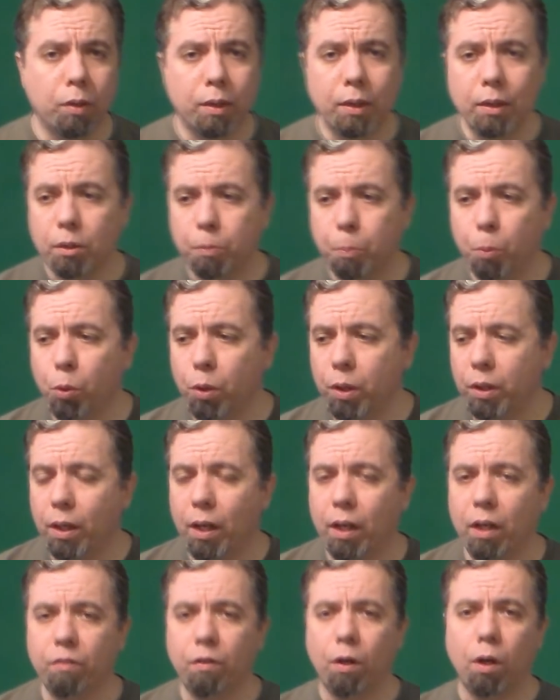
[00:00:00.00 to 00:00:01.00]
So at this point,
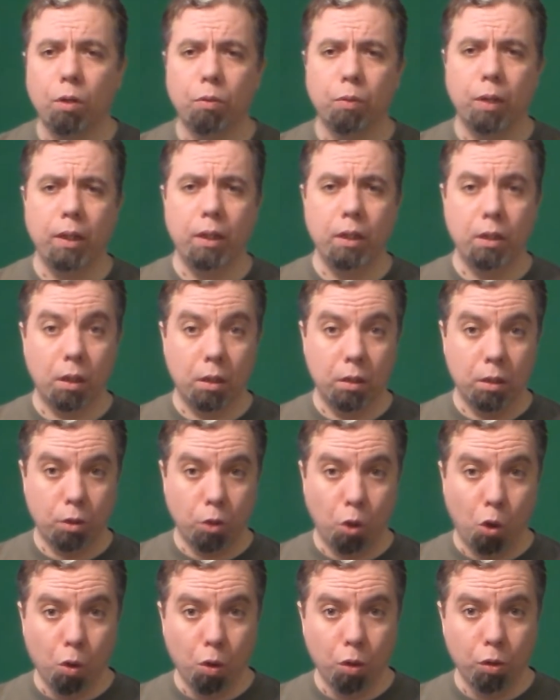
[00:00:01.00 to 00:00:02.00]
I have already done the
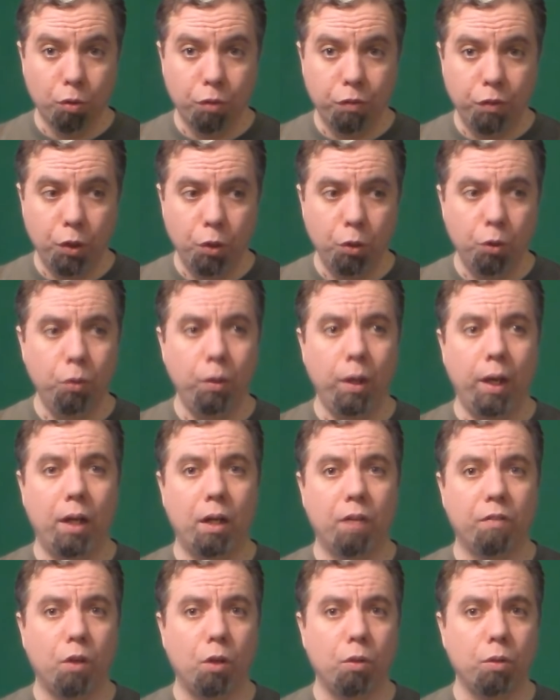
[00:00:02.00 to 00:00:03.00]
core review
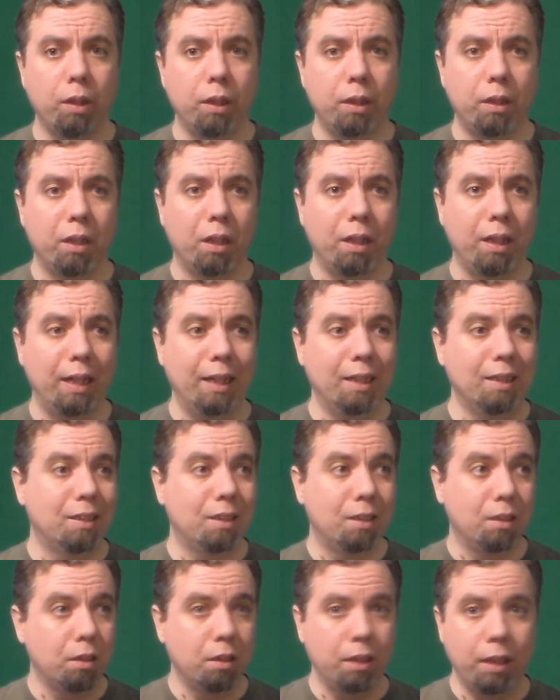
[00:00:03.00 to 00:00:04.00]
and I've already done any
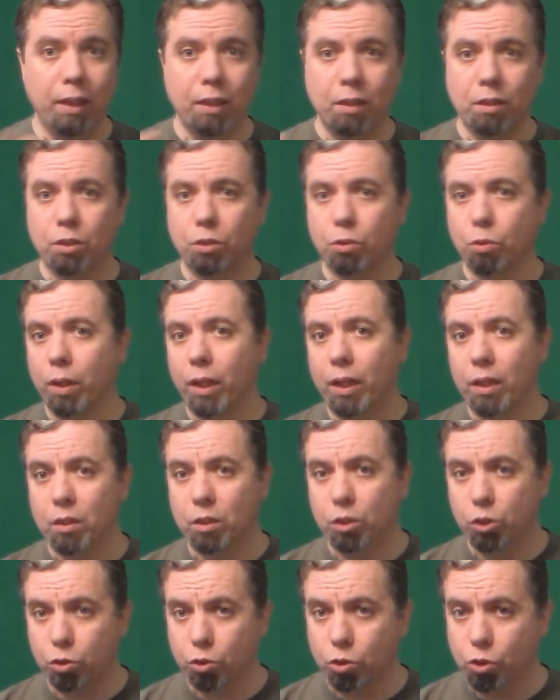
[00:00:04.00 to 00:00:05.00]
skits or
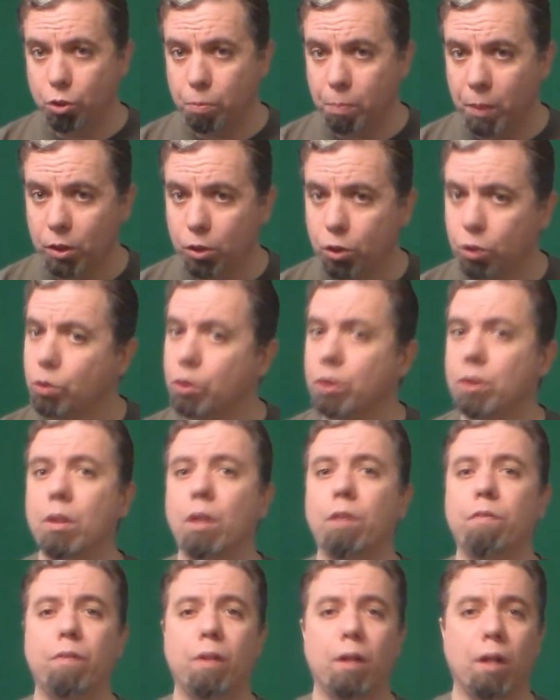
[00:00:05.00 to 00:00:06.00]
extra special
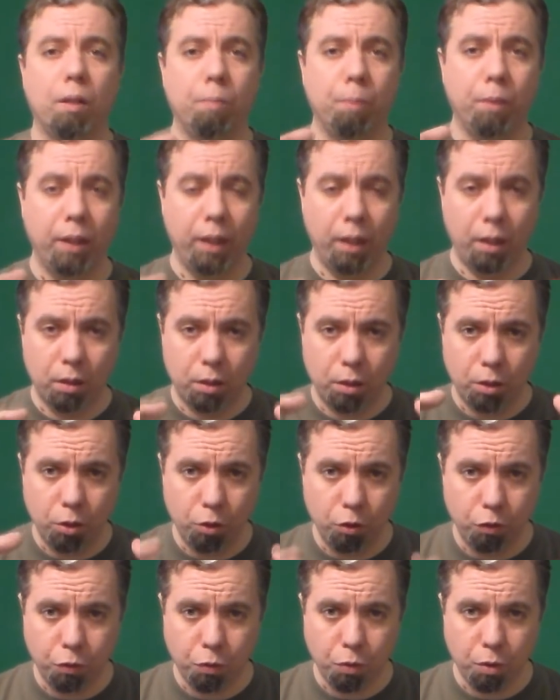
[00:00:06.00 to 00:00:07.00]
stuff that I plan to
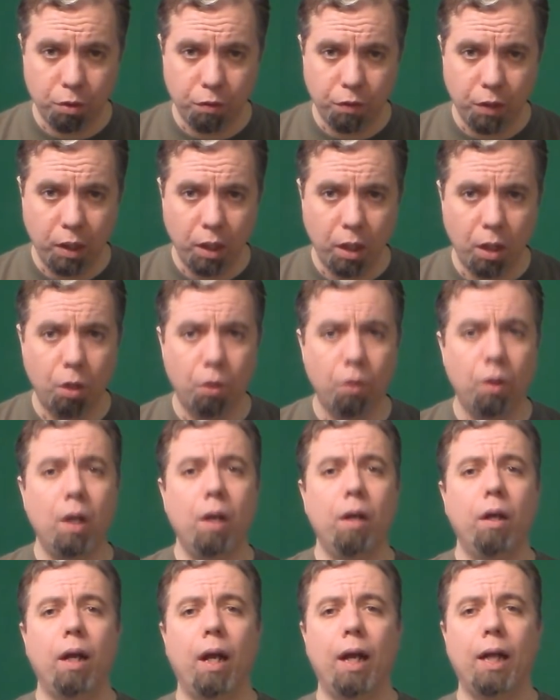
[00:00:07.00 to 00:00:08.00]
do for the video,
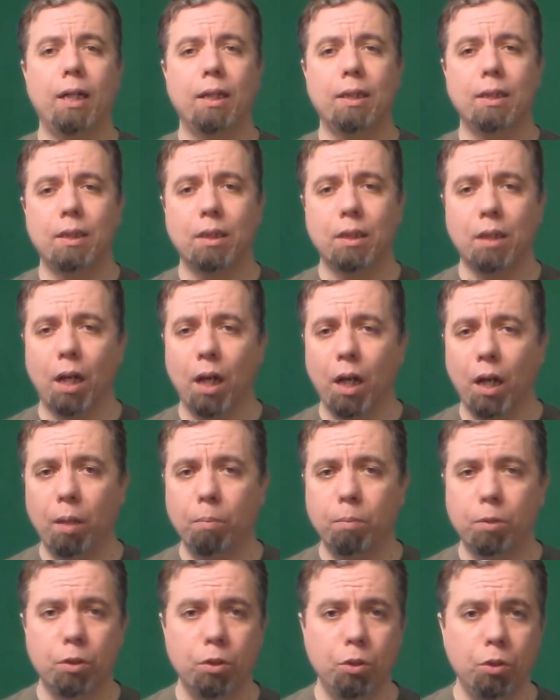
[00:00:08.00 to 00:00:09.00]
and it is
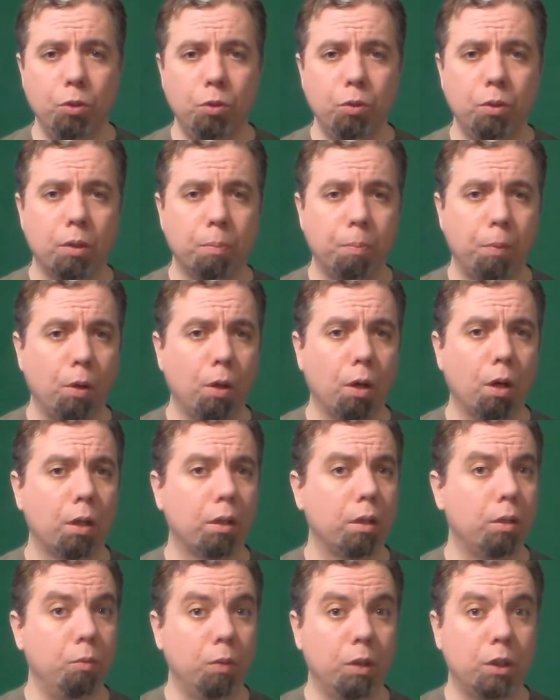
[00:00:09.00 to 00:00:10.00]
time to do the
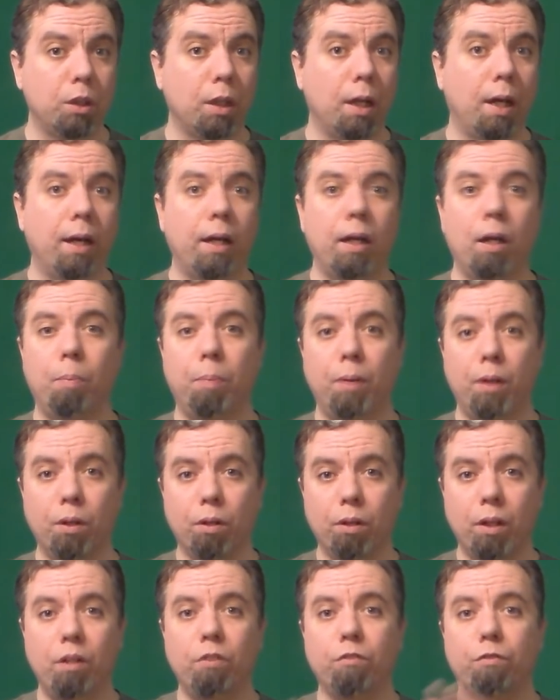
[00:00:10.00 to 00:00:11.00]
part in which I
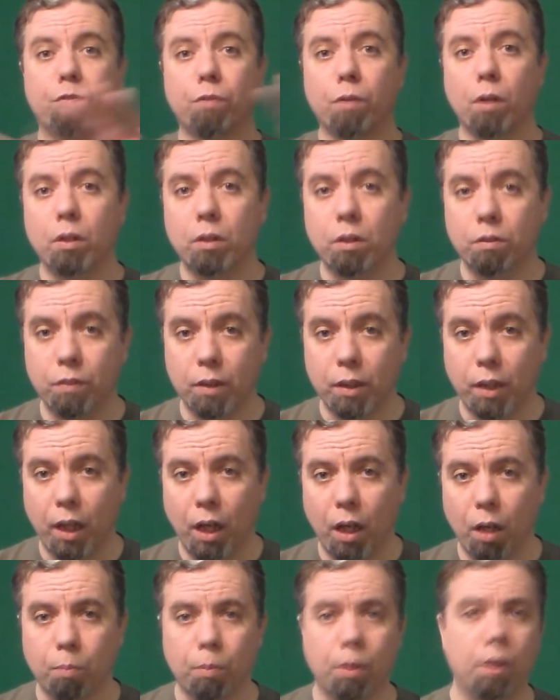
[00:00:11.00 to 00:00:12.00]
appear in front of the
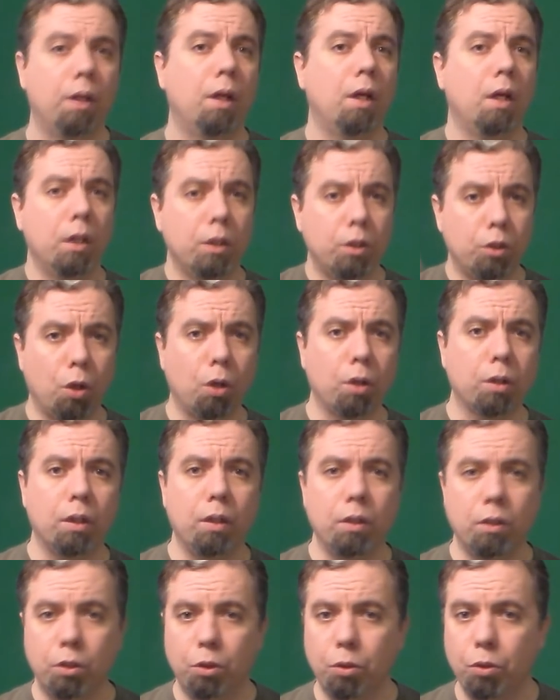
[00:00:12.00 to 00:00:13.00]
camera
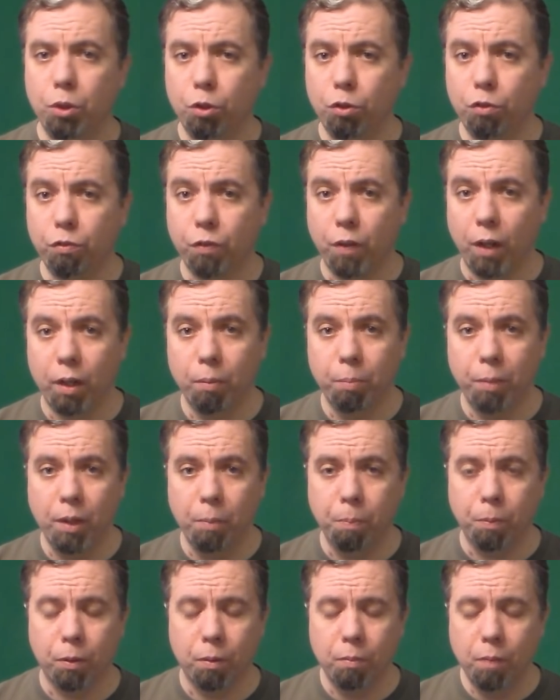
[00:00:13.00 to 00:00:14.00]
talking to you fine
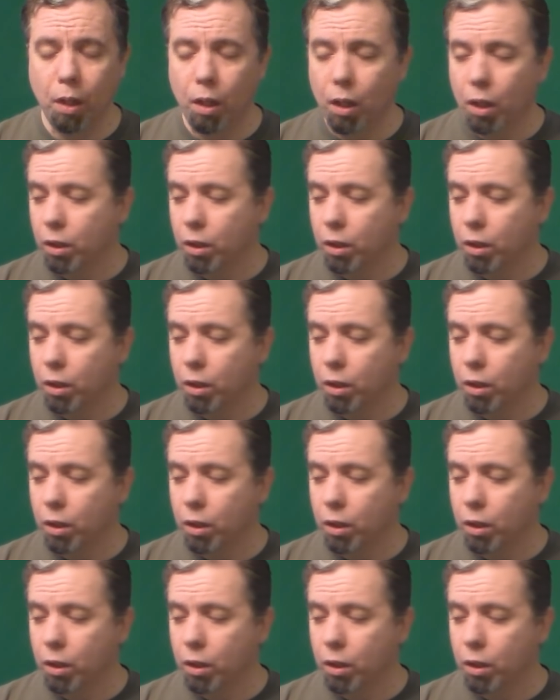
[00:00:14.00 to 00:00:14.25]
people.